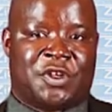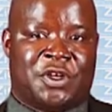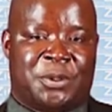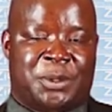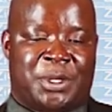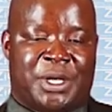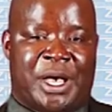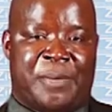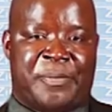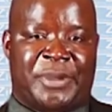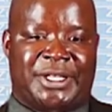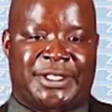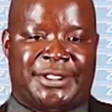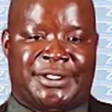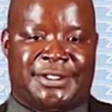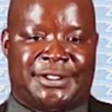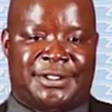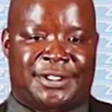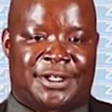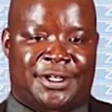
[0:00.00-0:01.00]
the
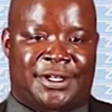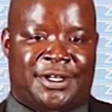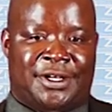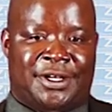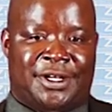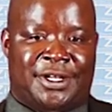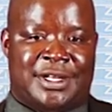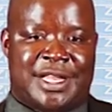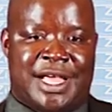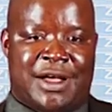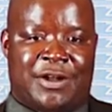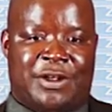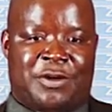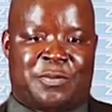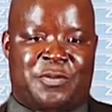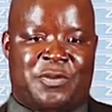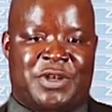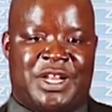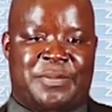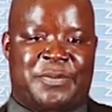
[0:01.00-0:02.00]
companies. Now,
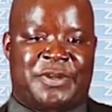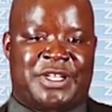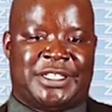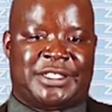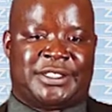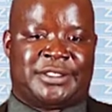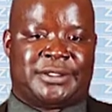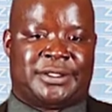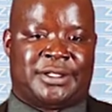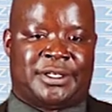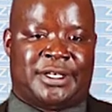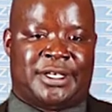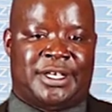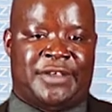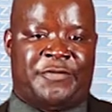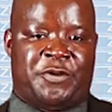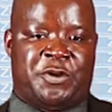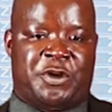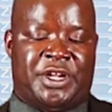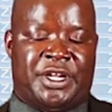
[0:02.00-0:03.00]
let me just
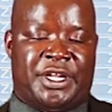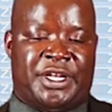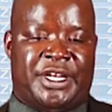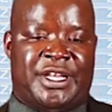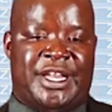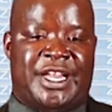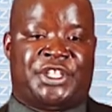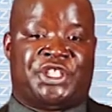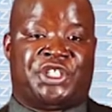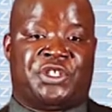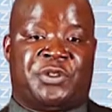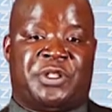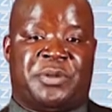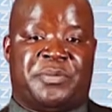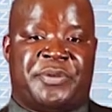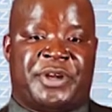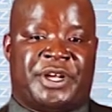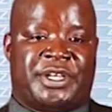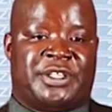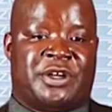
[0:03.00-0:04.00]
give you, in a nutshell, the
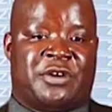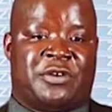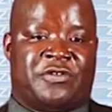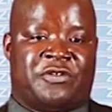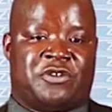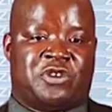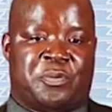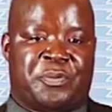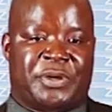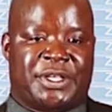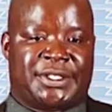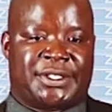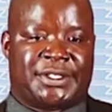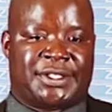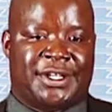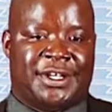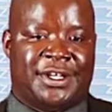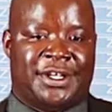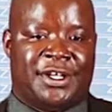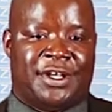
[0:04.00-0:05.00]
breakdown of topics
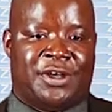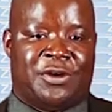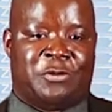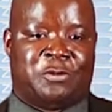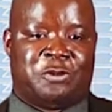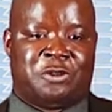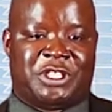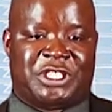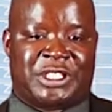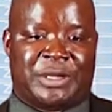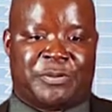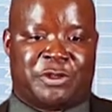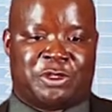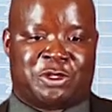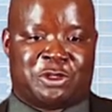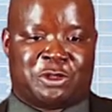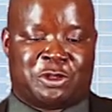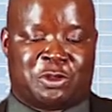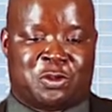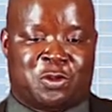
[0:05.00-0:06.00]
which you're supposed
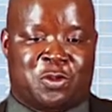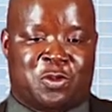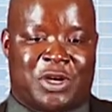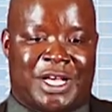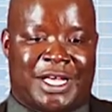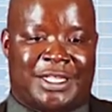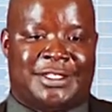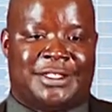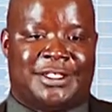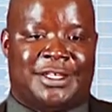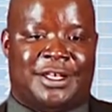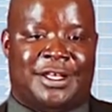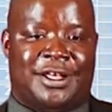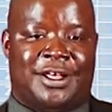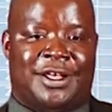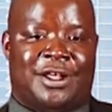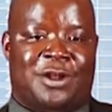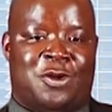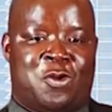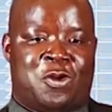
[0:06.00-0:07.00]
also to look at.
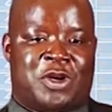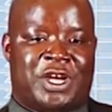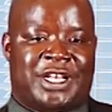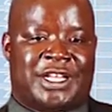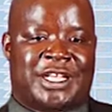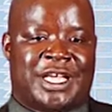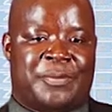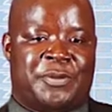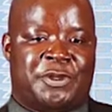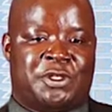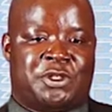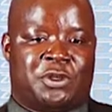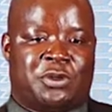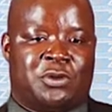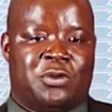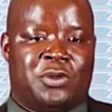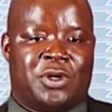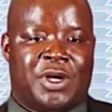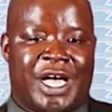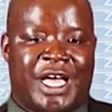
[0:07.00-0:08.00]
Look at
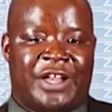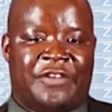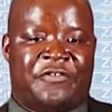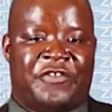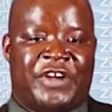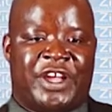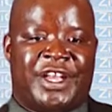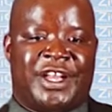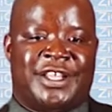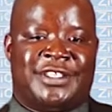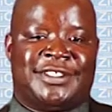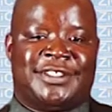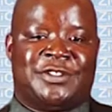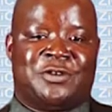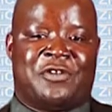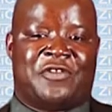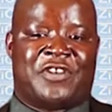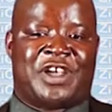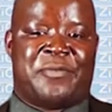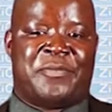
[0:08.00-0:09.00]
capital and financing
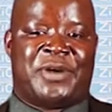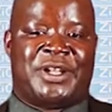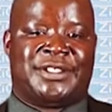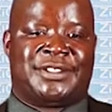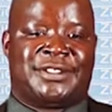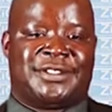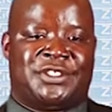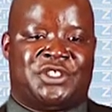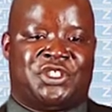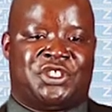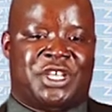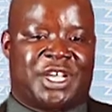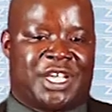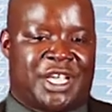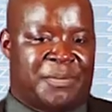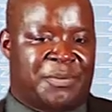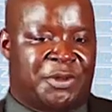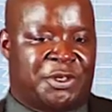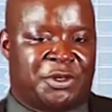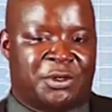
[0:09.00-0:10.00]
of companies. Share
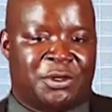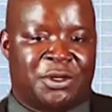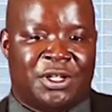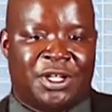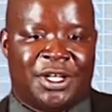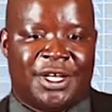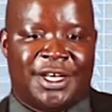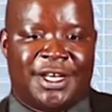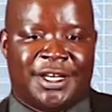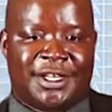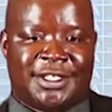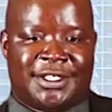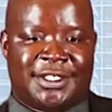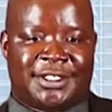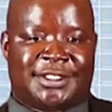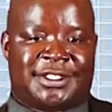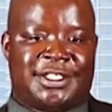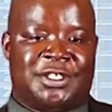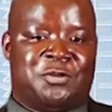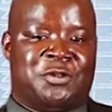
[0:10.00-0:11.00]
capital.
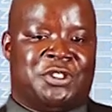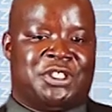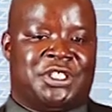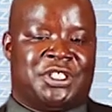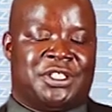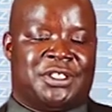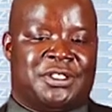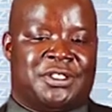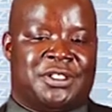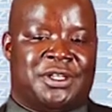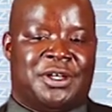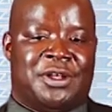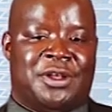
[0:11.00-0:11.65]
Distinguish it,